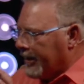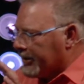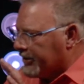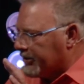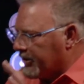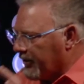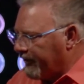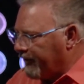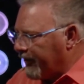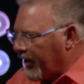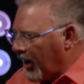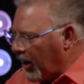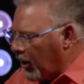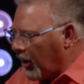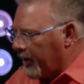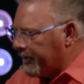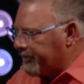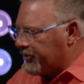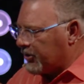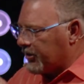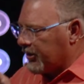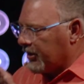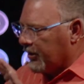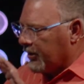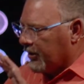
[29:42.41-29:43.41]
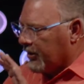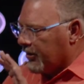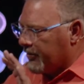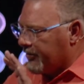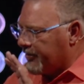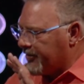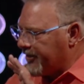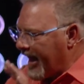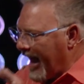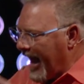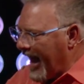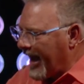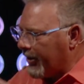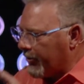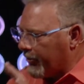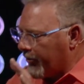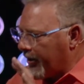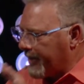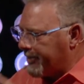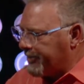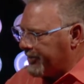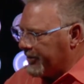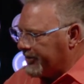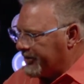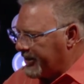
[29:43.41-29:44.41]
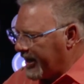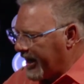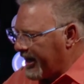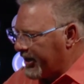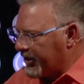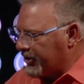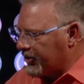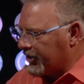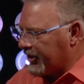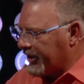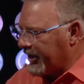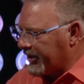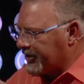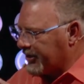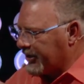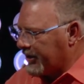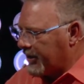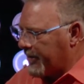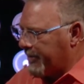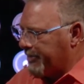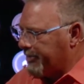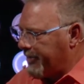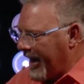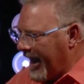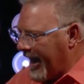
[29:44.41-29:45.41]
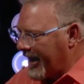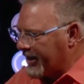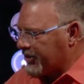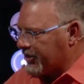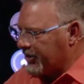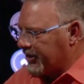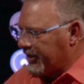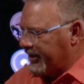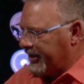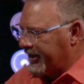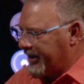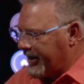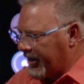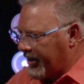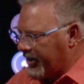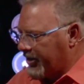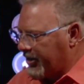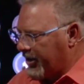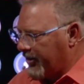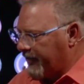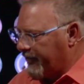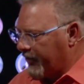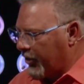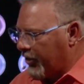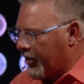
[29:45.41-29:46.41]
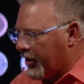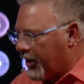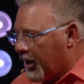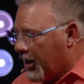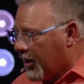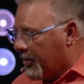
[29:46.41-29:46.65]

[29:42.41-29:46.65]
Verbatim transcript: developed that reputation as a compassionate caregiver.